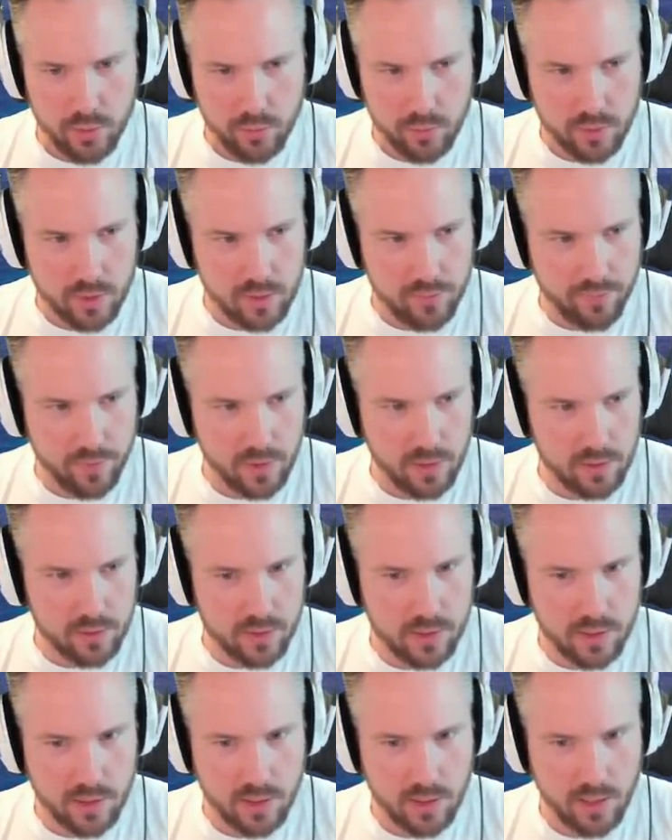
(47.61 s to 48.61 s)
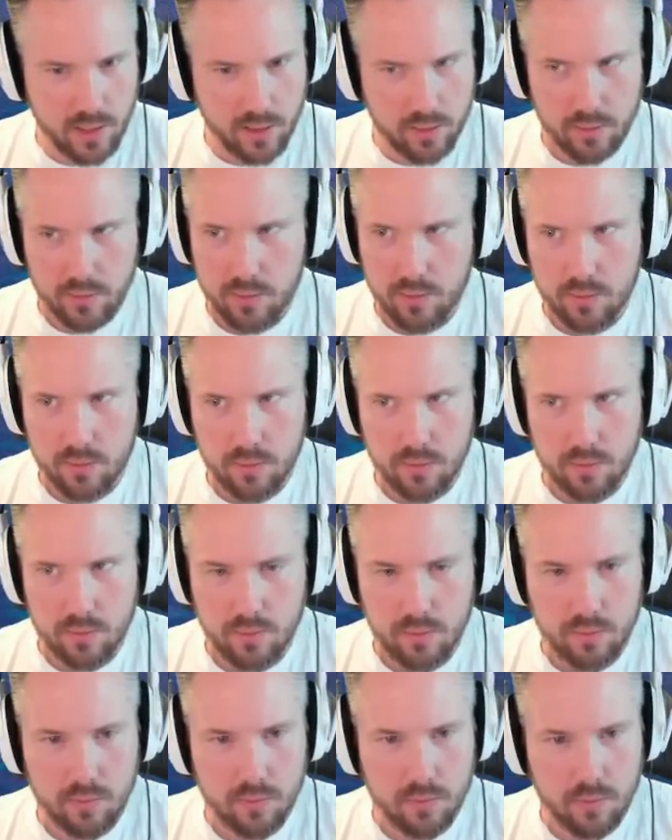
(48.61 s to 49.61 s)
This thing here is sticking out.
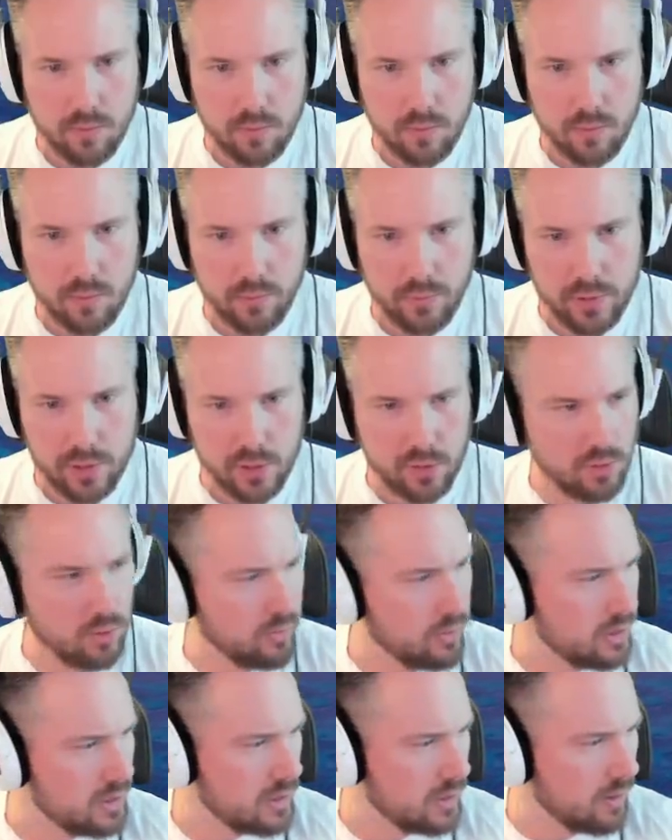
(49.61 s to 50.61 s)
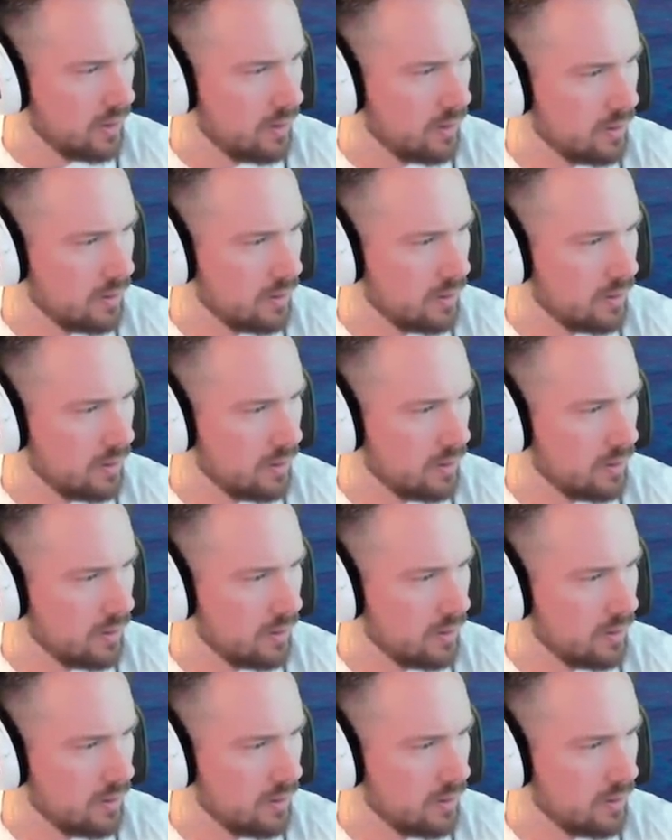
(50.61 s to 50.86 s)
Was it always there?